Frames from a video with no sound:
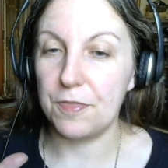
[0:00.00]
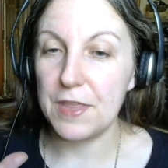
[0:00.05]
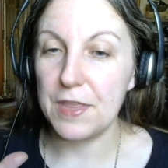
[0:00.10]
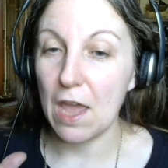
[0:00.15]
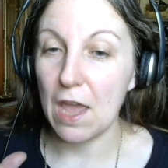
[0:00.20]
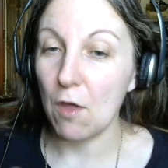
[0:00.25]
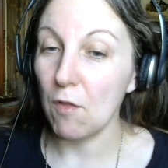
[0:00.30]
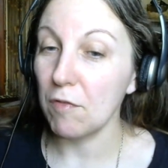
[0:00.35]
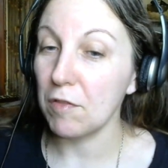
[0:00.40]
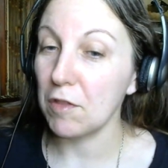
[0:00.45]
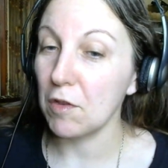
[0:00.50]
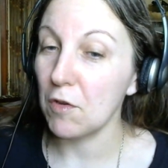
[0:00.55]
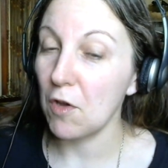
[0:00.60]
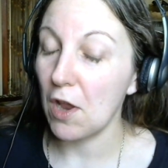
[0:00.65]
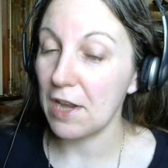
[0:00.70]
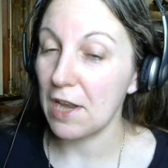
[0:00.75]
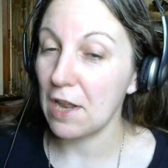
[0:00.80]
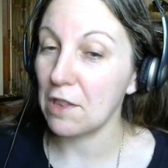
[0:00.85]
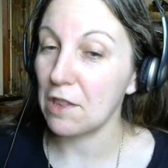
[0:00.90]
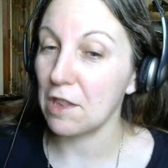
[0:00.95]
the elves are
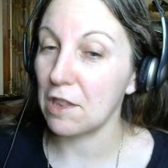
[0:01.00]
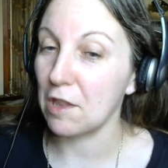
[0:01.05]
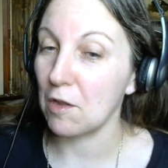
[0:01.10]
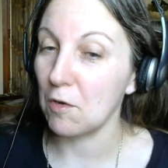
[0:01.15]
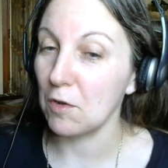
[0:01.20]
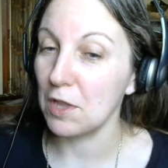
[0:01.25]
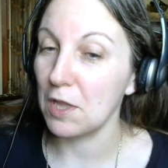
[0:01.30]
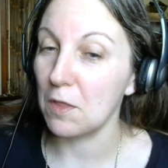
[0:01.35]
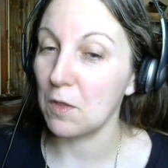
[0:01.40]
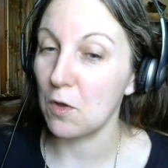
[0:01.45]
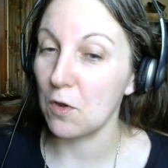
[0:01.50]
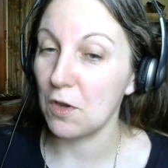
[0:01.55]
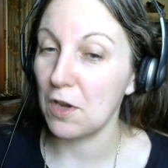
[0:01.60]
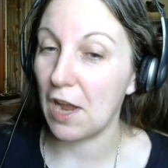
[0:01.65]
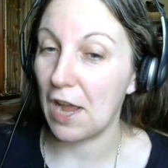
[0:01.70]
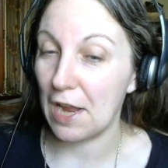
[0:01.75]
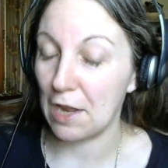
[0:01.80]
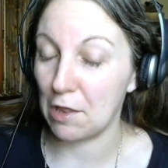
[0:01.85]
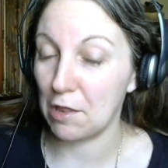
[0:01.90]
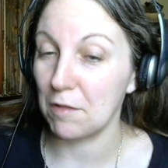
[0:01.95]
not necessarily the good
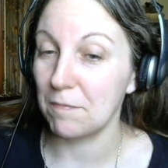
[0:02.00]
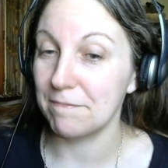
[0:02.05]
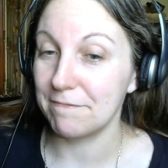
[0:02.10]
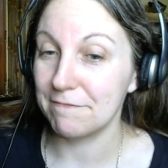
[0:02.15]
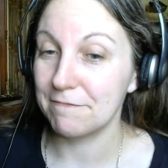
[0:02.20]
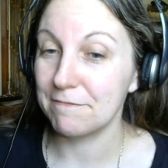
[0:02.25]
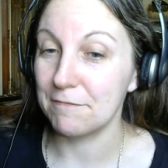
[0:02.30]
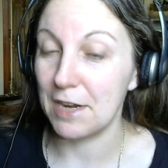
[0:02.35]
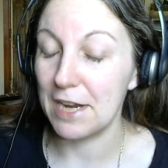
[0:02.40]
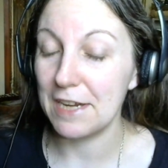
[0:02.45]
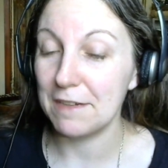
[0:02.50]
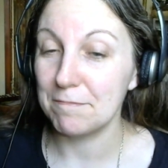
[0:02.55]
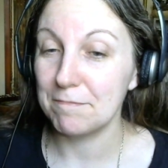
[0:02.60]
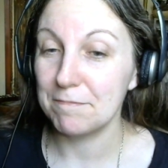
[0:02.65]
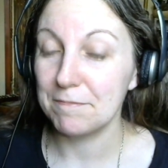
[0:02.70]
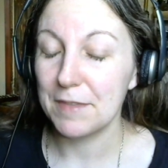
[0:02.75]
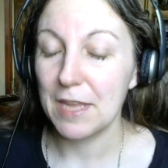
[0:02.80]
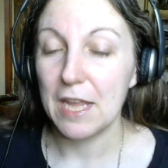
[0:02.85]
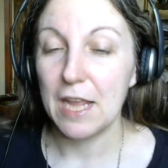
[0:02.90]
guys, right?